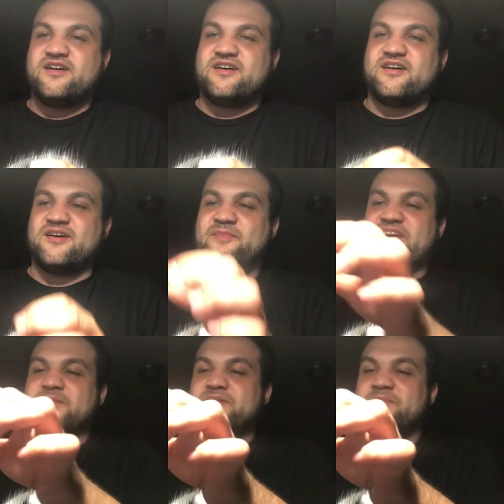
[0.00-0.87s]
Uh,
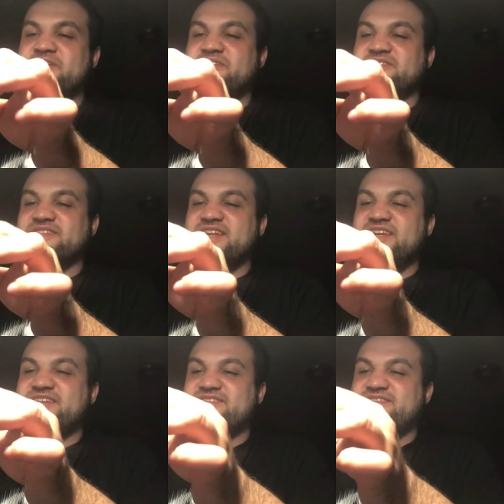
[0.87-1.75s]
make him an Imperial
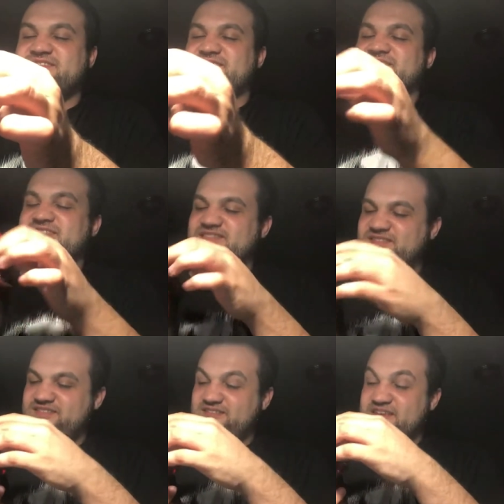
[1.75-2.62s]
Knight
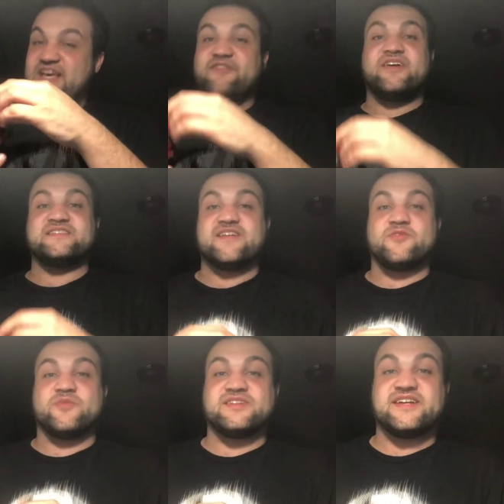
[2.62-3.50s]
if you guys
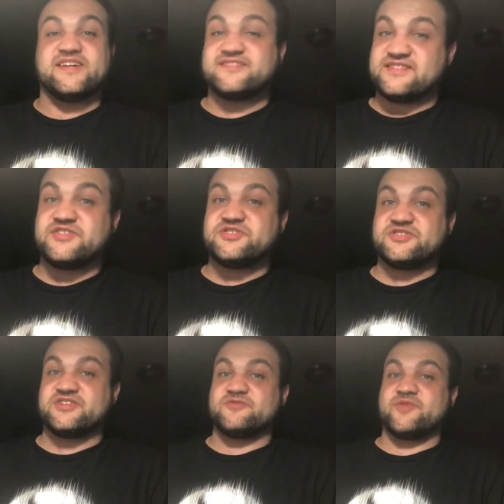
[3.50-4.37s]
haven't read Legacy, you
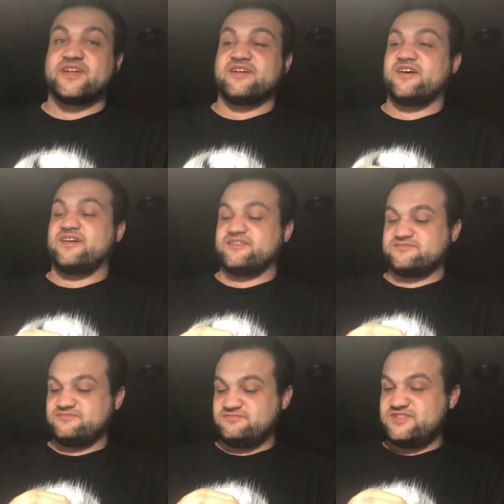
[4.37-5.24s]
should.
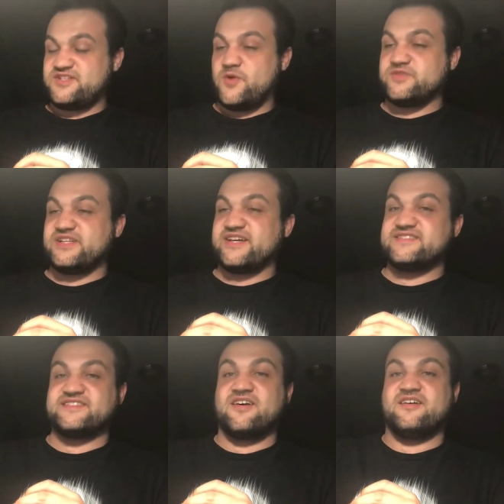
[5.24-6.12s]
Um, Star Wars
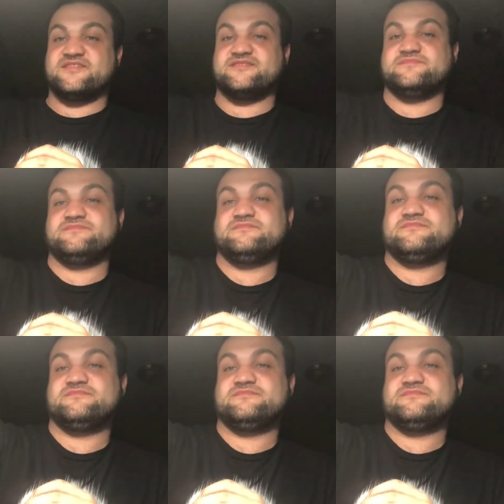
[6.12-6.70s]
Legacy is awesome.